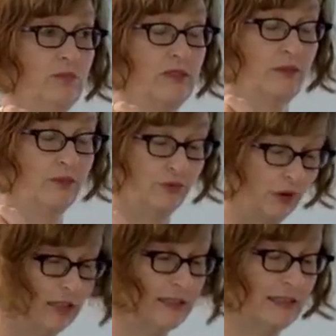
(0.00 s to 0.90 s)

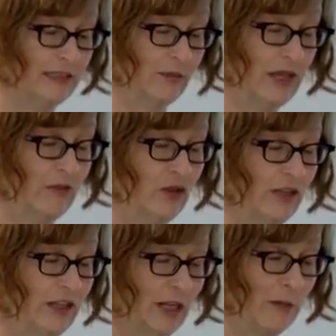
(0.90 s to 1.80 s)
Surprisingly, we haven't heard
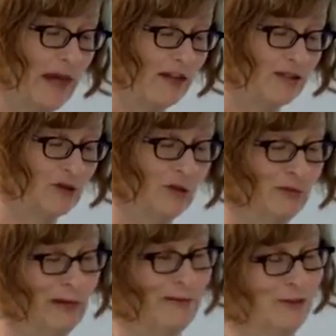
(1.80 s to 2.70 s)
anything about it,
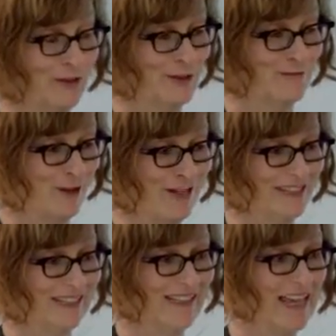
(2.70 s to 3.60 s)
or maybe not
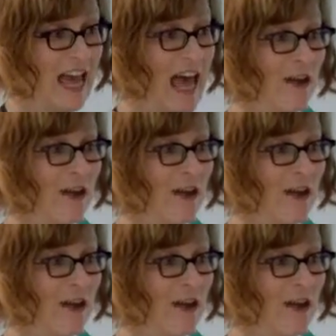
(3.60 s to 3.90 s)
surprisingly.